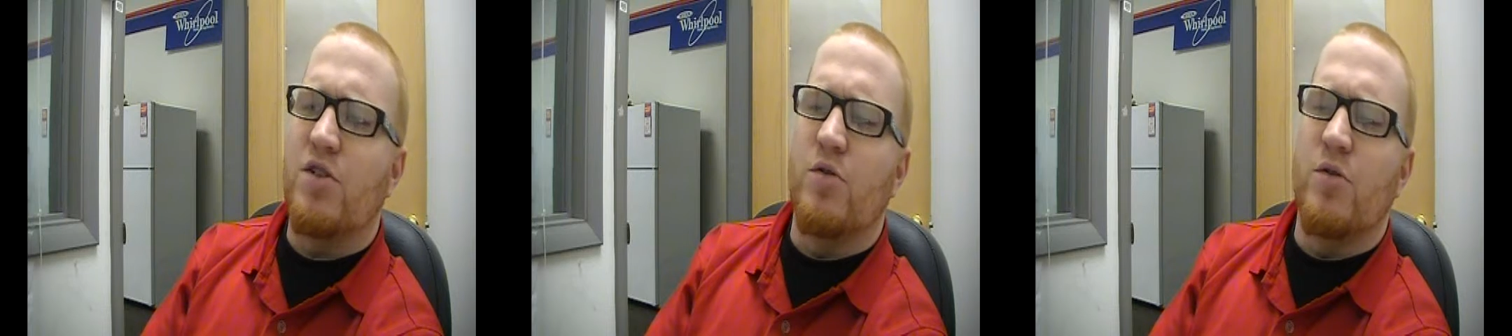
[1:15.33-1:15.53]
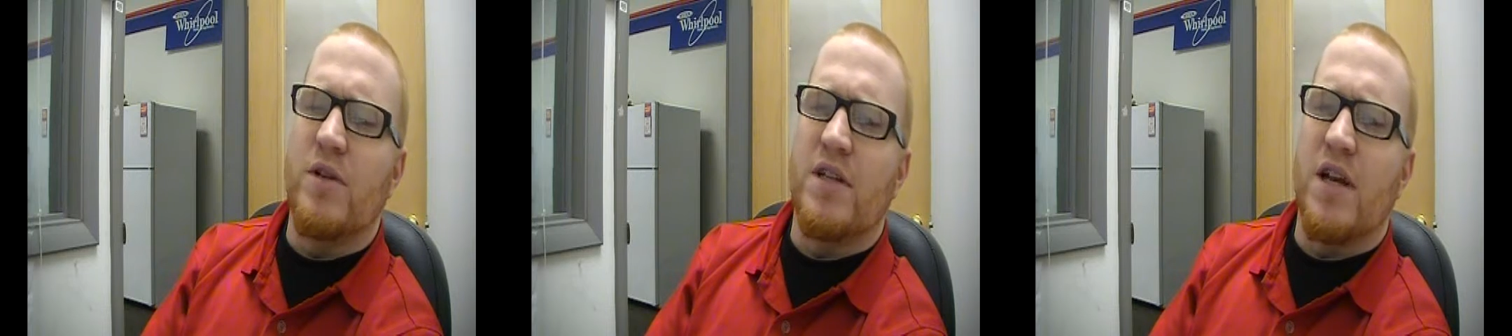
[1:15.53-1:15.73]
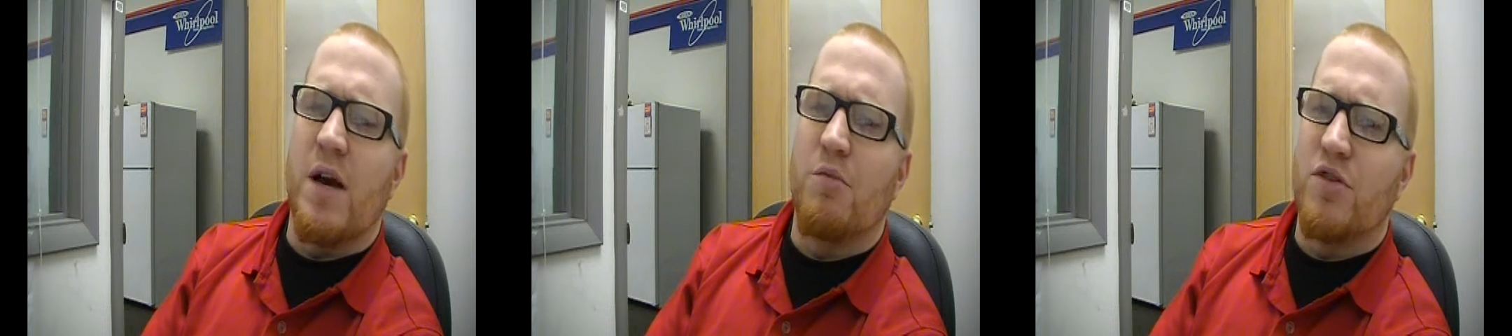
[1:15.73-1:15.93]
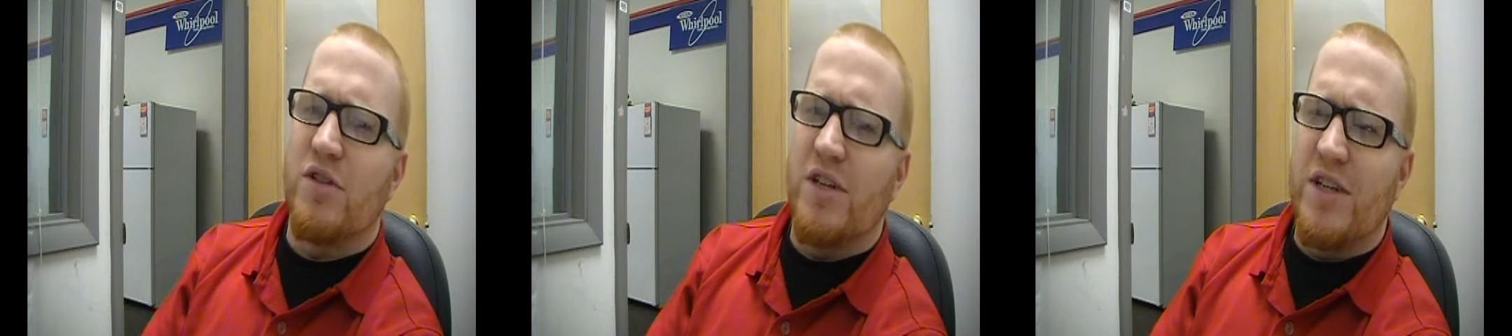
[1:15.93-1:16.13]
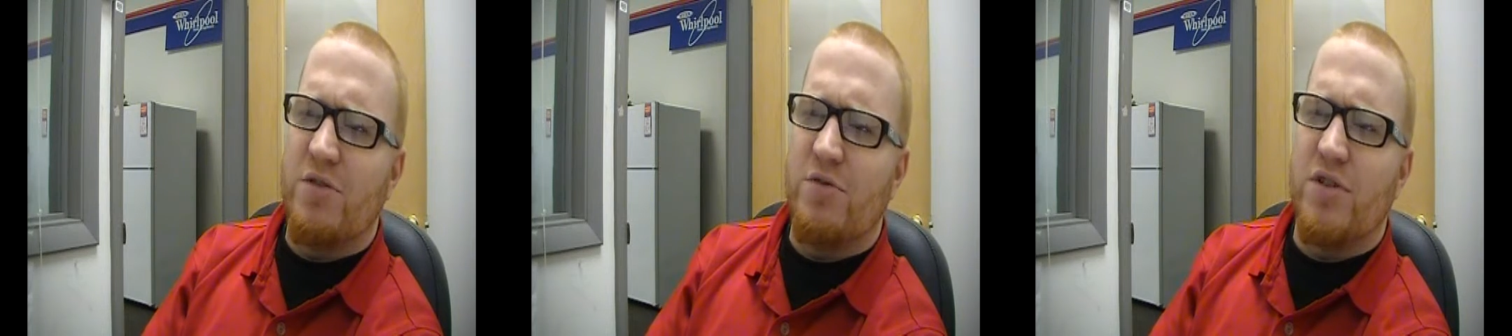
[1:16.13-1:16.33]
who is a uh,
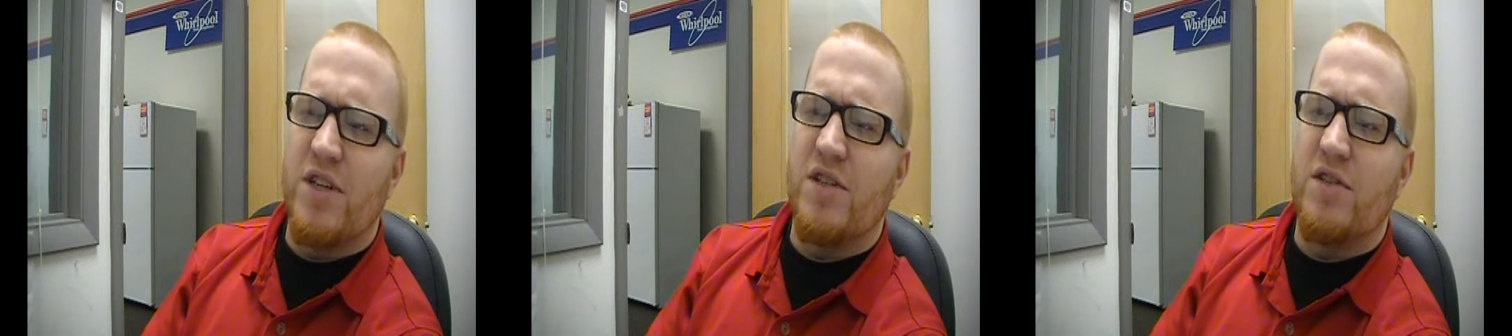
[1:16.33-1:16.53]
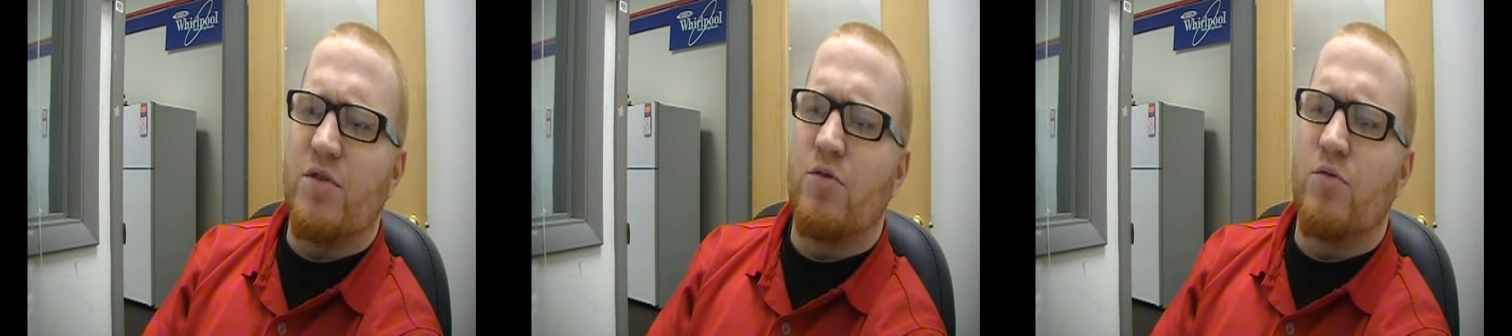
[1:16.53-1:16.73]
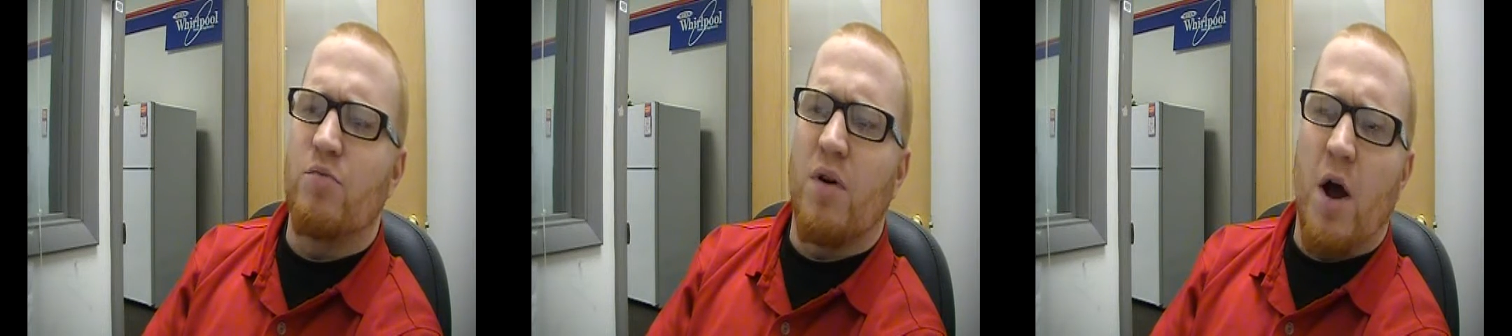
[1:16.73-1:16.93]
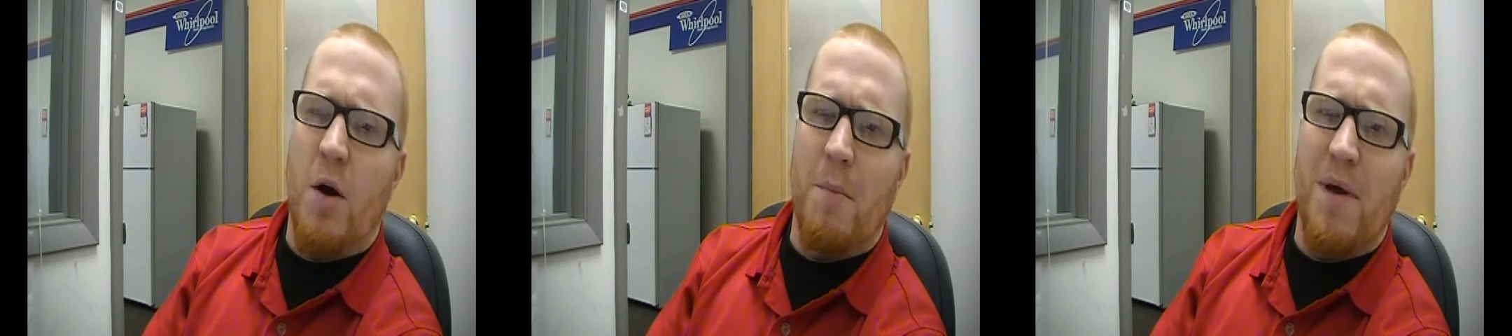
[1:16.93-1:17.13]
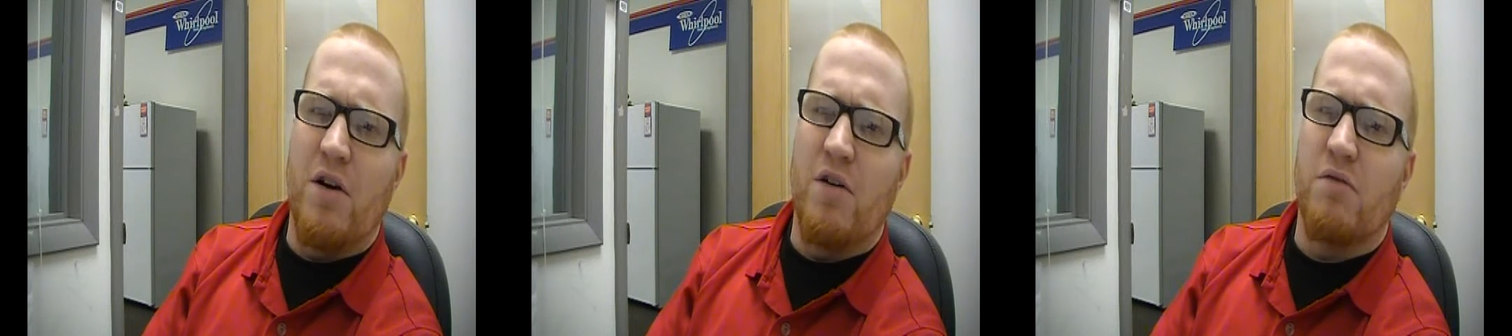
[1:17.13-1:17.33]
Brazilian Jiu Jitsu
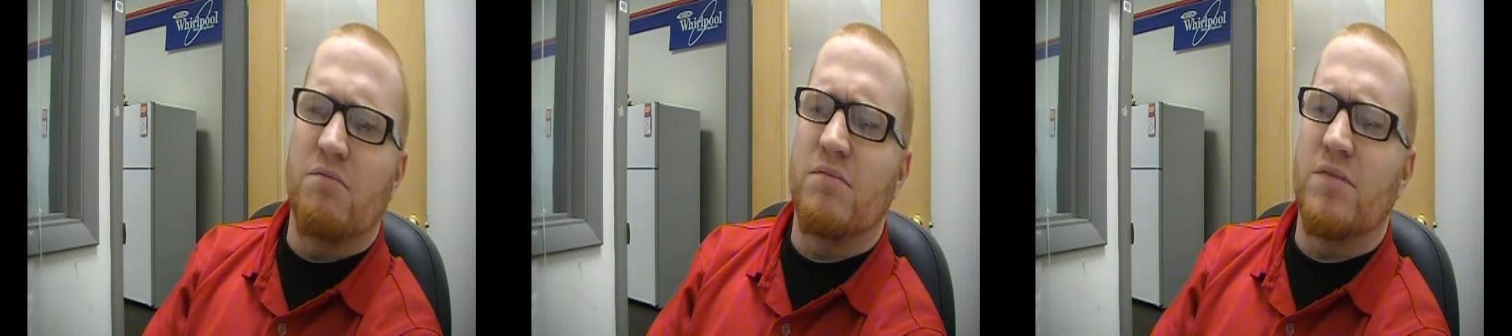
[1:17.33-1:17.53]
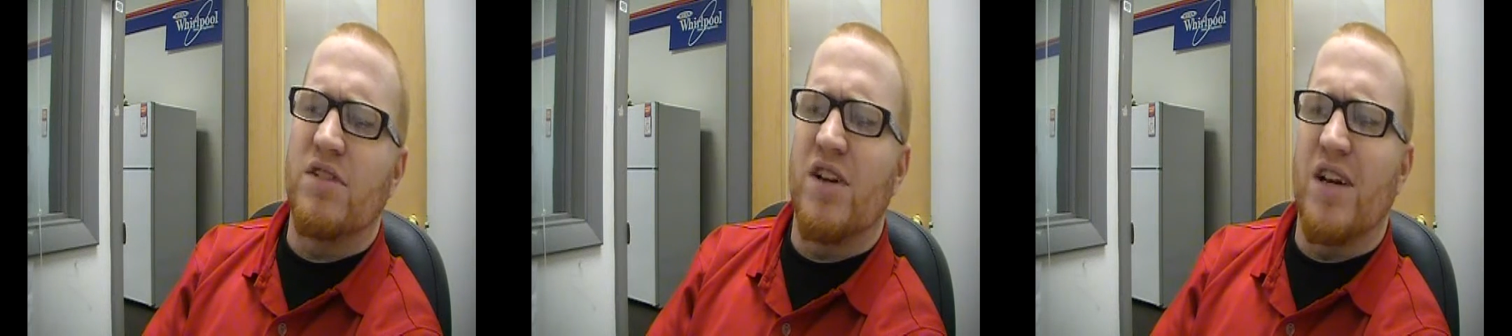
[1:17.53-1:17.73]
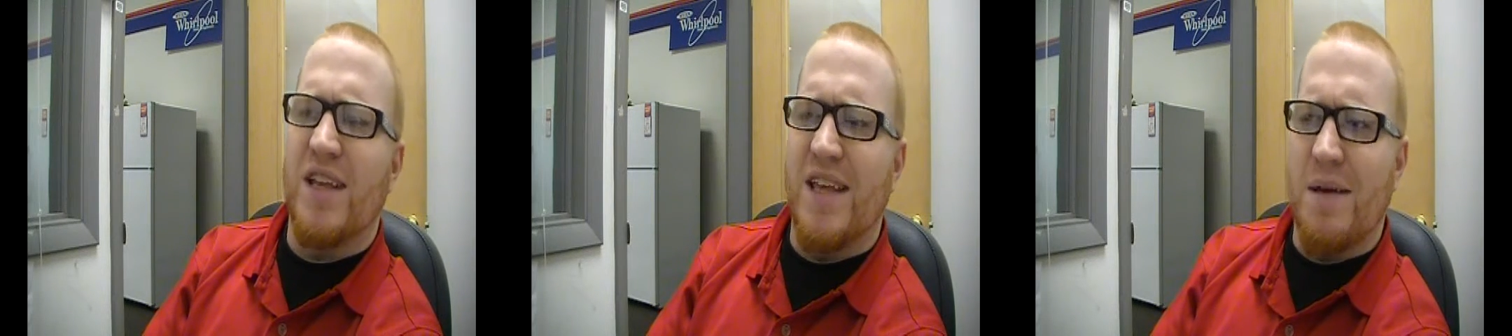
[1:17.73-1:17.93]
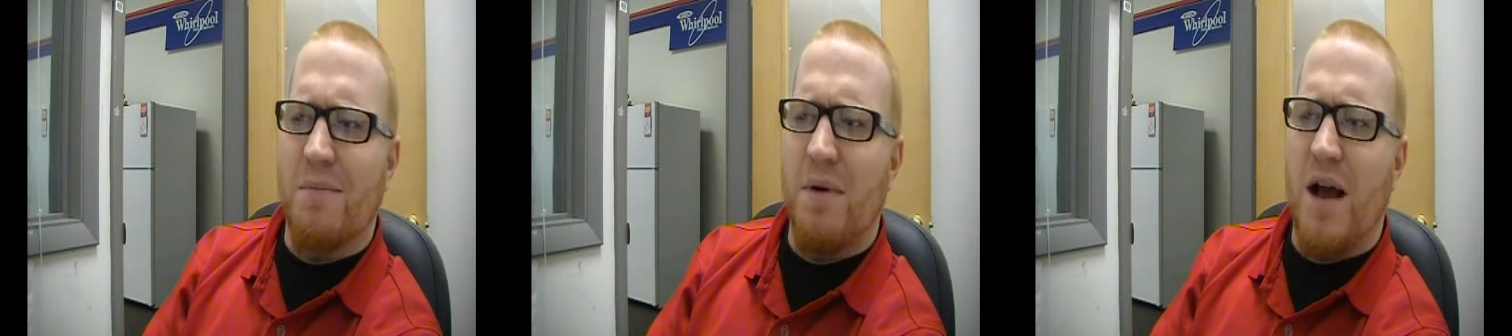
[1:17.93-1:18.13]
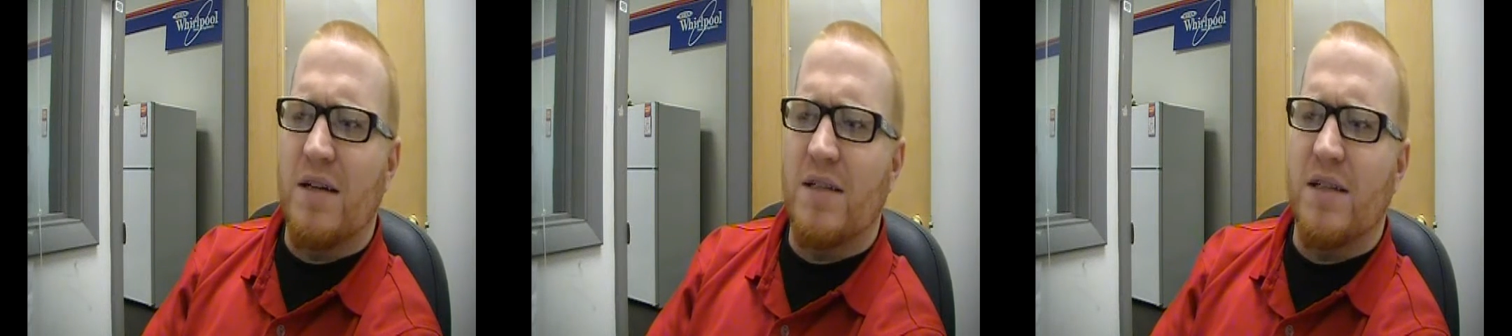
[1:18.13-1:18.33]
brown belt, he's good at
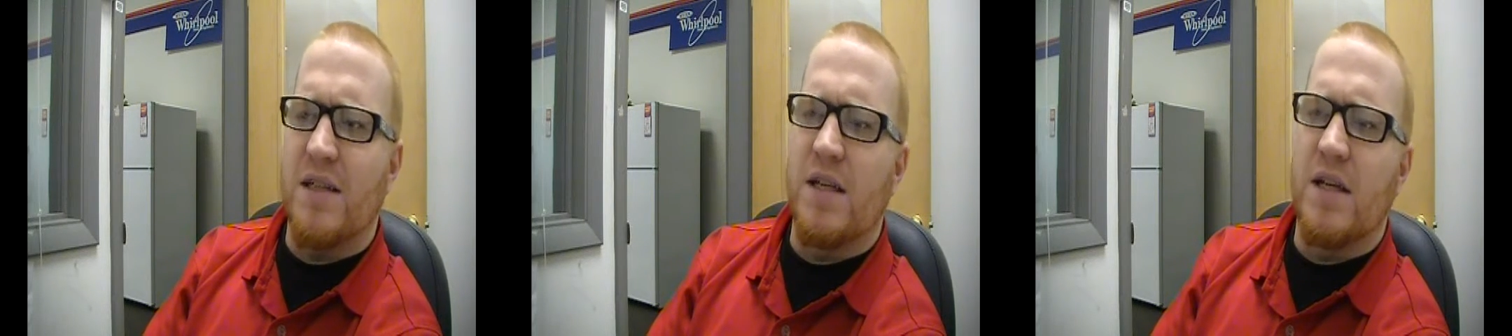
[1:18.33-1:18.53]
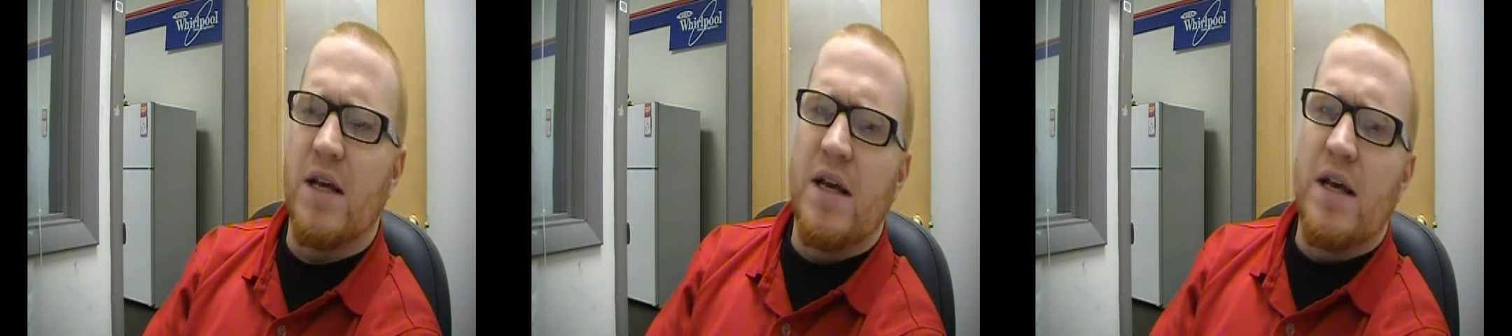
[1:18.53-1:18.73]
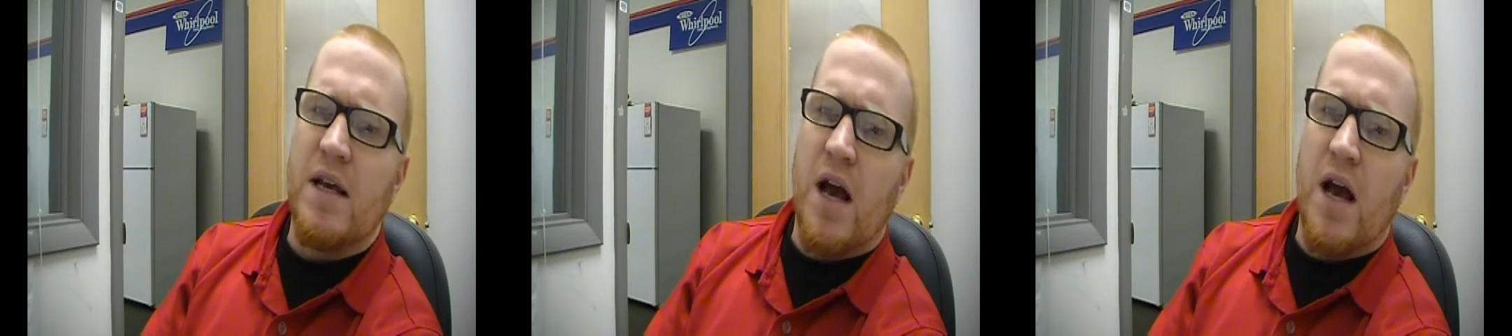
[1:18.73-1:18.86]
kickboxing.